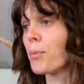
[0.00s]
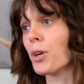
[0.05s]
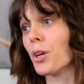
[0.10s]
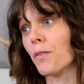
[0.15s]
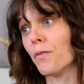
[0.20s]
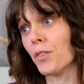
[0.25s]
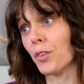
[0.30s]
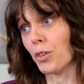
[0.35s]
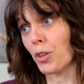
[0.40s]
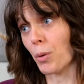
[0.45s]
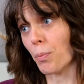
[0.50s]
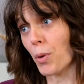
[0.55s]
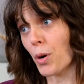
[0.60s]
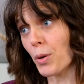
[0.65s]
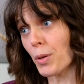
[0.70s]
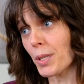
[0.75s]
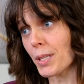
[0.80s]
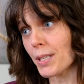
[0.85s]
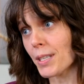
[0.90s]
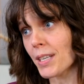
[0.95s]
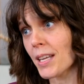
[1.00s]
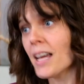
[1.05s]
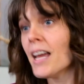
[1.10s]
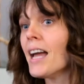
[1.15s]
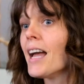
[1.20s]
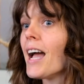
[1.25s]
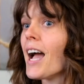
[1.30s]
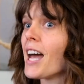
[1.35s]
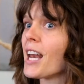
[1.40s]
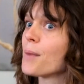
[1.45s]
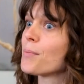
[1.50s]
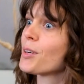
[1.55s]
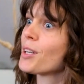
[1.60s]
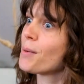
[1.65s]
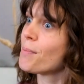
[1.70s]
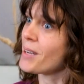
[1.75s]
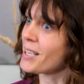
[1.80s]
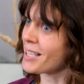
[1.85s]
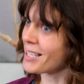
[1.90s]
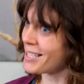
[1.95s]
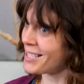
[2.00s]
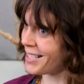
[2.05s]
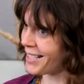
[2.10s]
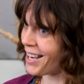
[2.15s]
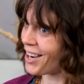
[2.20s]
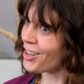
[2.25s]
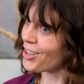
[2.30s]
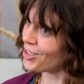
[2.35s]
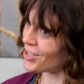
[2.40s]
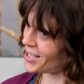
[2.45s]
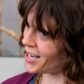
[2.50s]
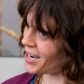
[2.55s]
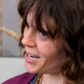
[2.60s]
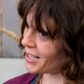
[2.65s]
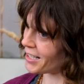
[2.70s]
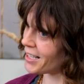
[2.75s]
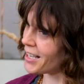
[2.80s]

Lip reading: going to feel your pulse, and I'm going to make you stick out your tongue,